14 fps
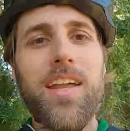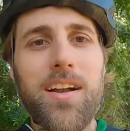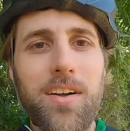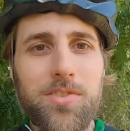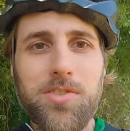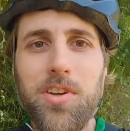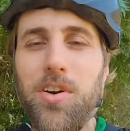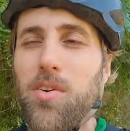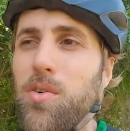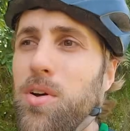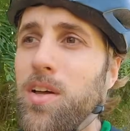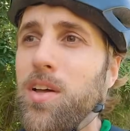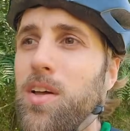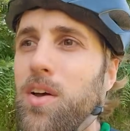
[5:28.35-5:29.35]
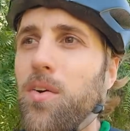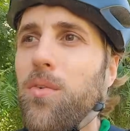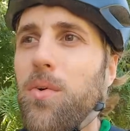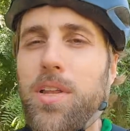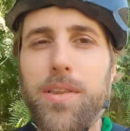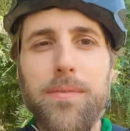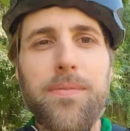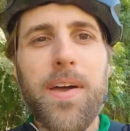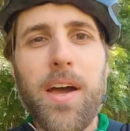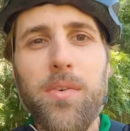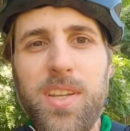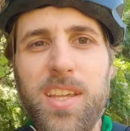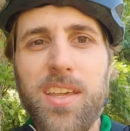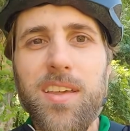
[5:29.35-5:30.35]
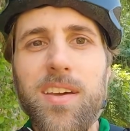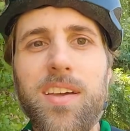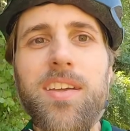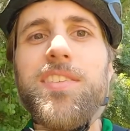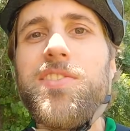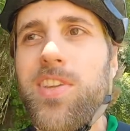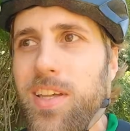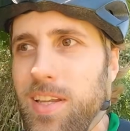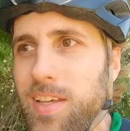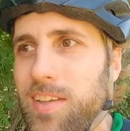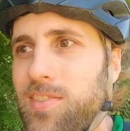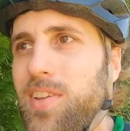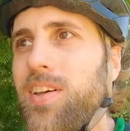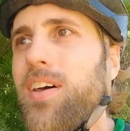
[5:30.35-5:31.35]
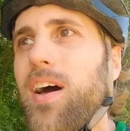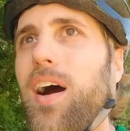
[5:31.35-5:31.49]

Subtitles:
and also one of the founding cities